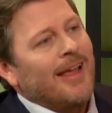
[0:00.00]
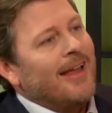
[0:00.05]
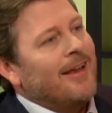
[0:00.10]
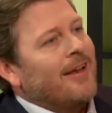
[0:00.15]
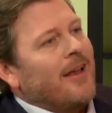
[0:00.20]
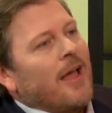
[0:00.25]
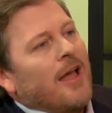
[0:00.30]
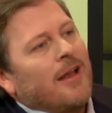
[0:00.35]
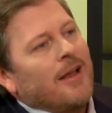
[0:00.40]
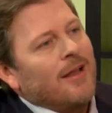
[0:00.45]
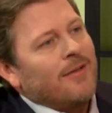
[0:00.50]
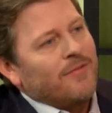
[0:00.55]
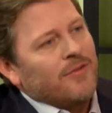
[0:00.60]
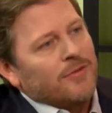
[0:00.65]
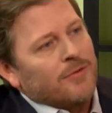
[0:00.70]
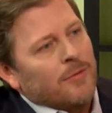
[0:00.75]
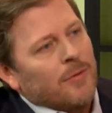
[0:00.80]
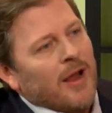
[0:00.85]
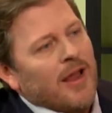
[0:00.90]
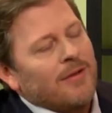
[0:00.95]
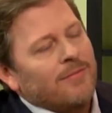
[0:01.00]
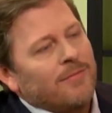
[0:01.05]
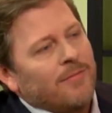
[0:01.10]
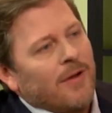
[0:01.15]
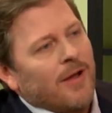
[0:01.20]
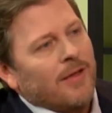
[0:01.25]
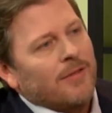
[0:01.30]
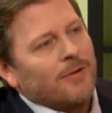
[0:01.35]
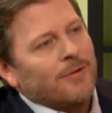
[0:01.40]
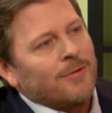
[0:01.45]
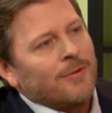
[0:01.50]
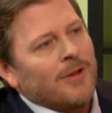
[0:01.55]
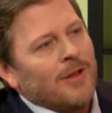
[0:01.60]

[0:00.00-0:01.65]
and not have his grandfather.